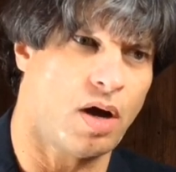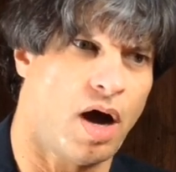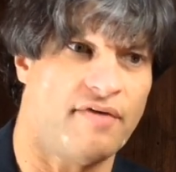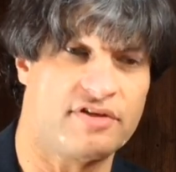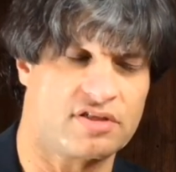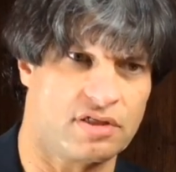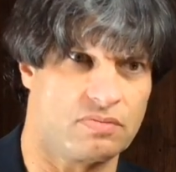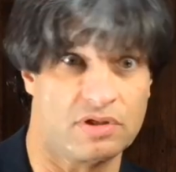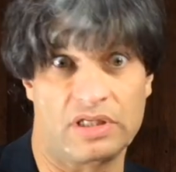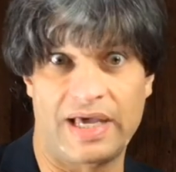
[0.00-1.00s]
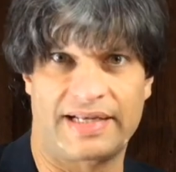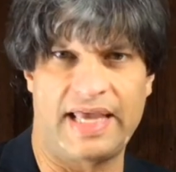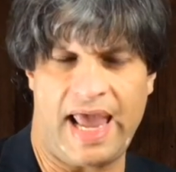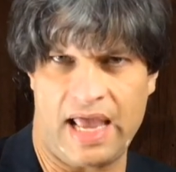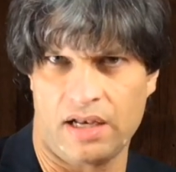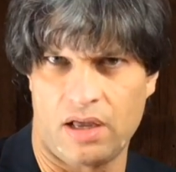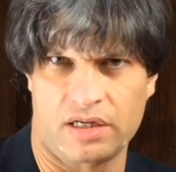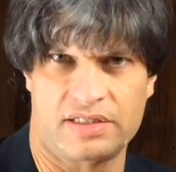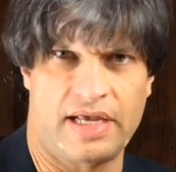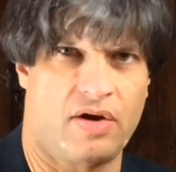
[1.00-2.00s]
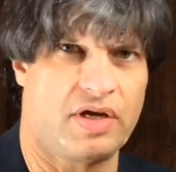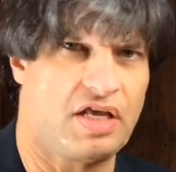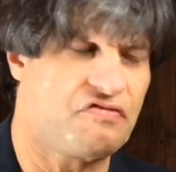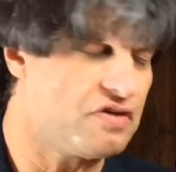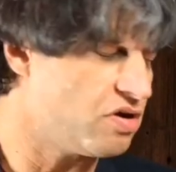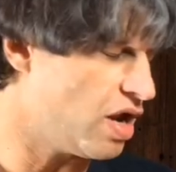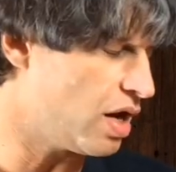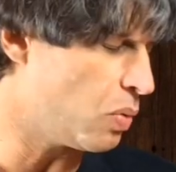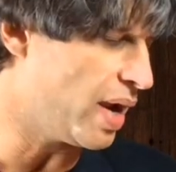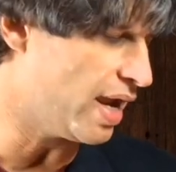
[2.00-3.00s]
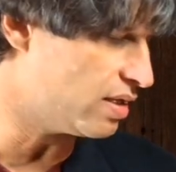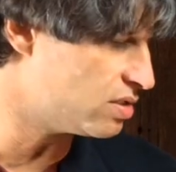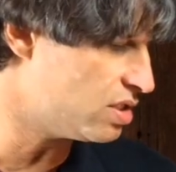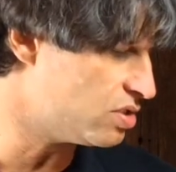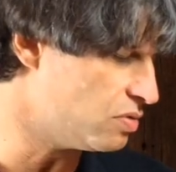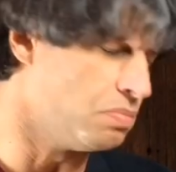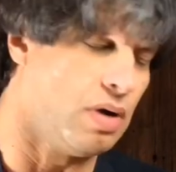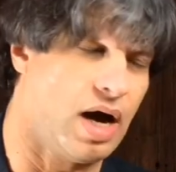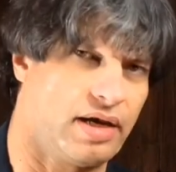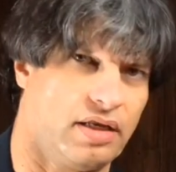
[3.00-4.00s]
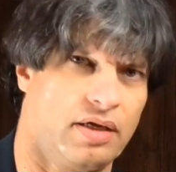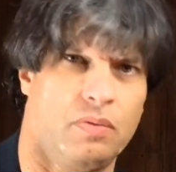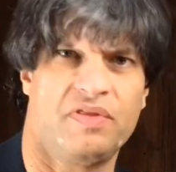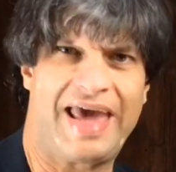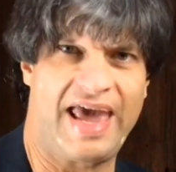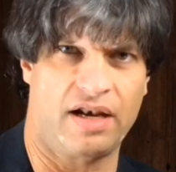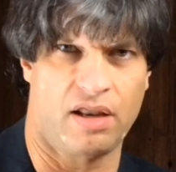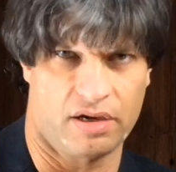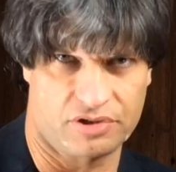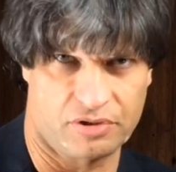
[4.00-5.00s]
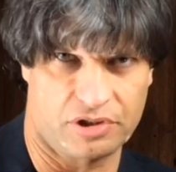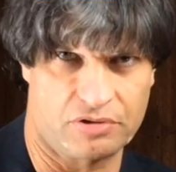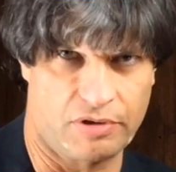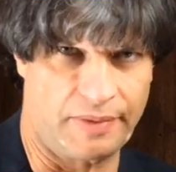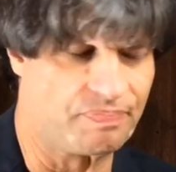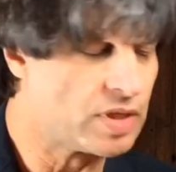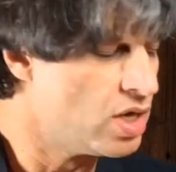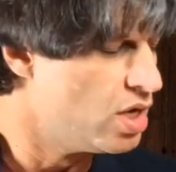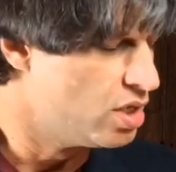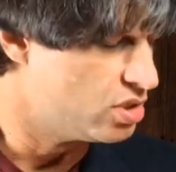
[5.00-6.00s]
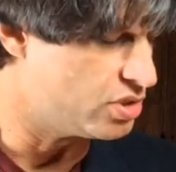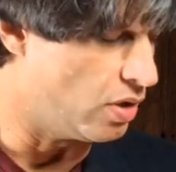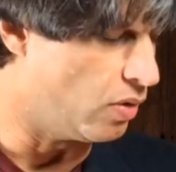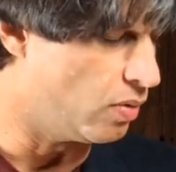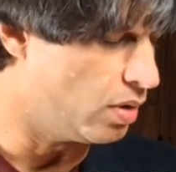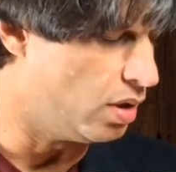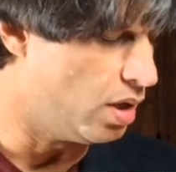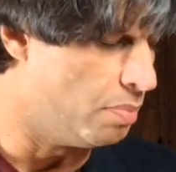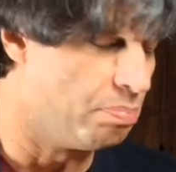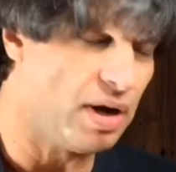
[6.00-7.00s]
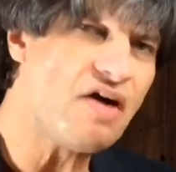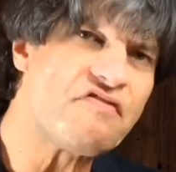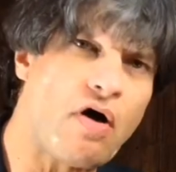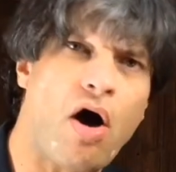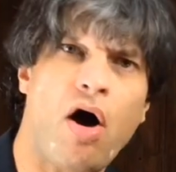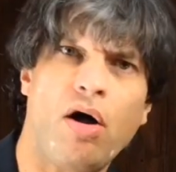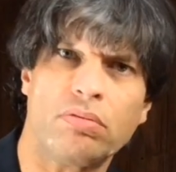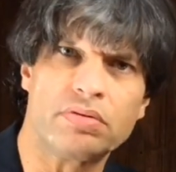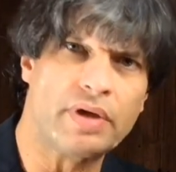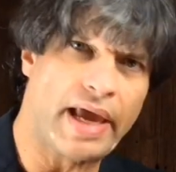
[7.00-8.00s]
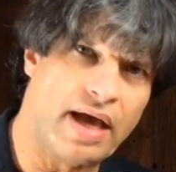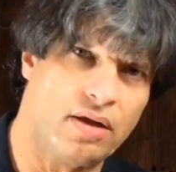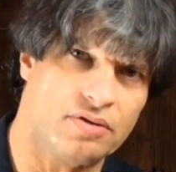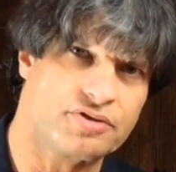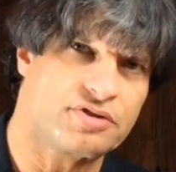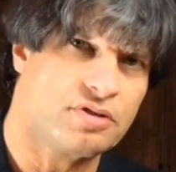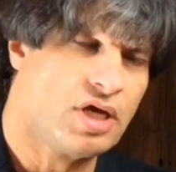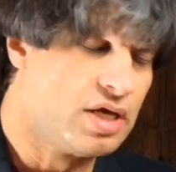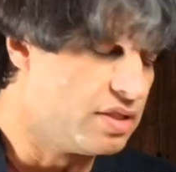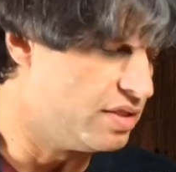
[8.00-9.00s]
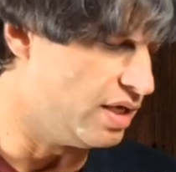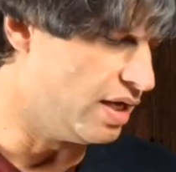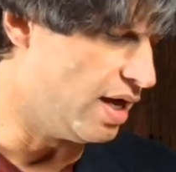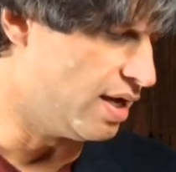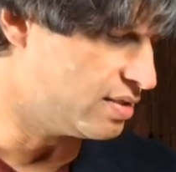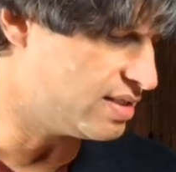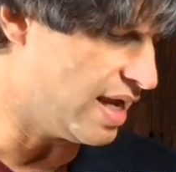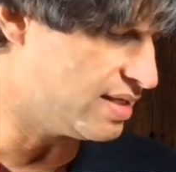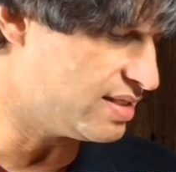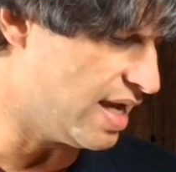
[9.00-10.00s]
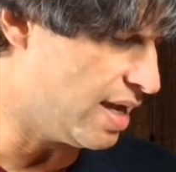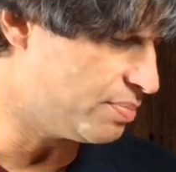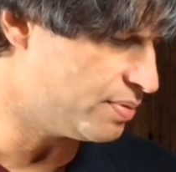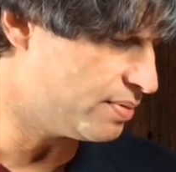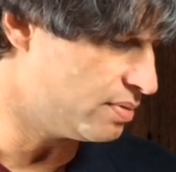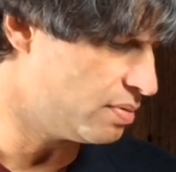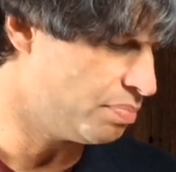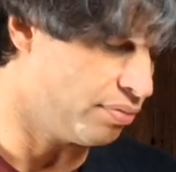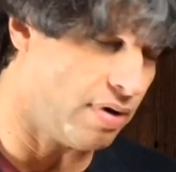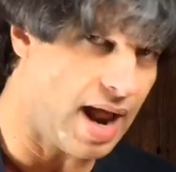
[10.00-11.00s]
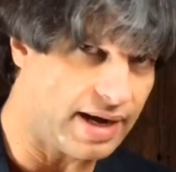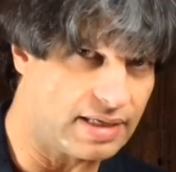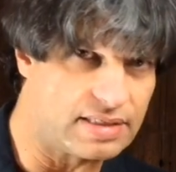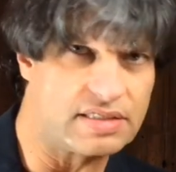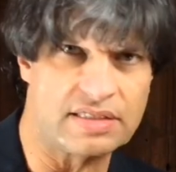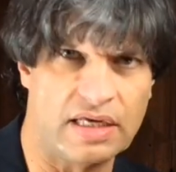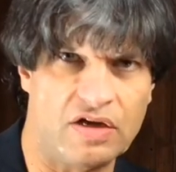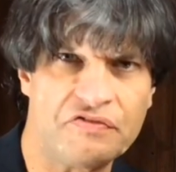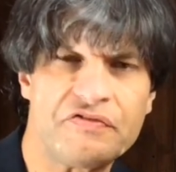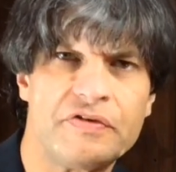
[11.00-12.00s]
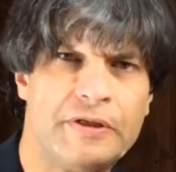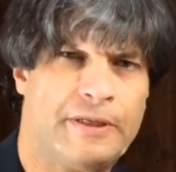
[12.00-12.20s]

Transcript: obviously really liked the analog sound, and he figured out a way to do modeling with analog circuitry. So above all else, the SansAmp product itself